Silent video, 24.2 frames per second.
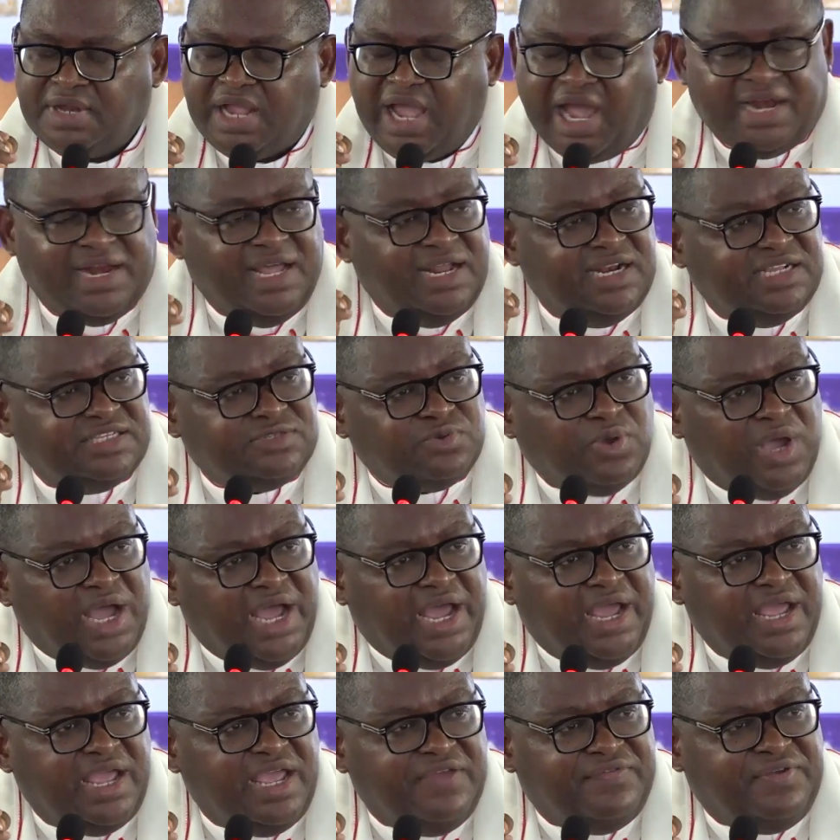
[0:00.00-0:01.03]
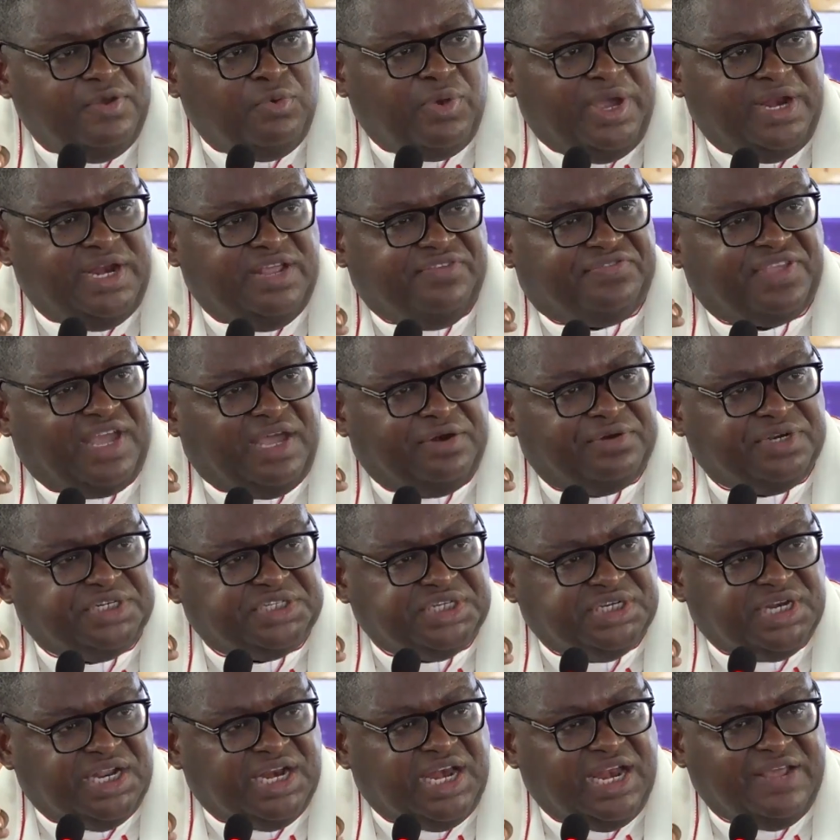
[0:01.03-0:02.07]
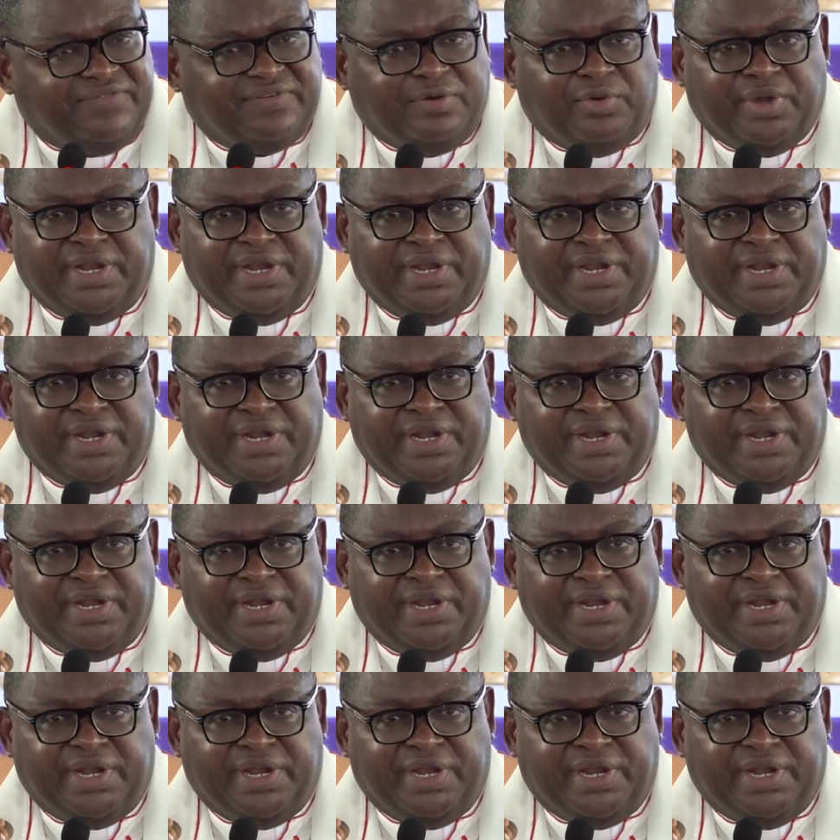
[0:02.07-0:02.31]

And that is why even when they start reaching the level